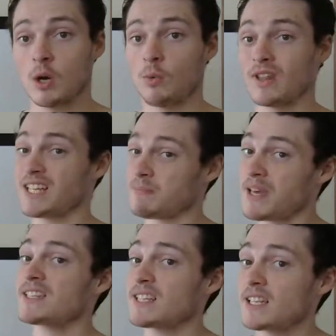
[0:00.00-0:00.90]
well, that's
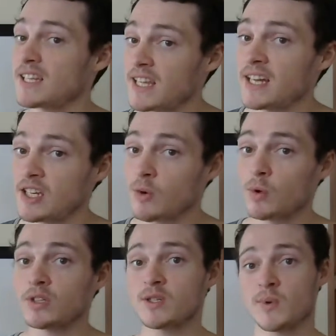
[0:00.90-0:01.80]
basically the end of the
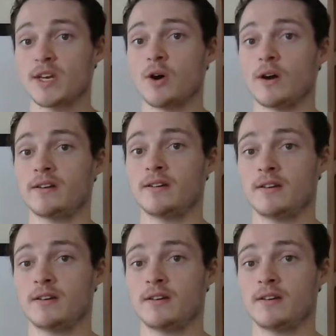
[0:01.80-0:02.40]
world as we know it.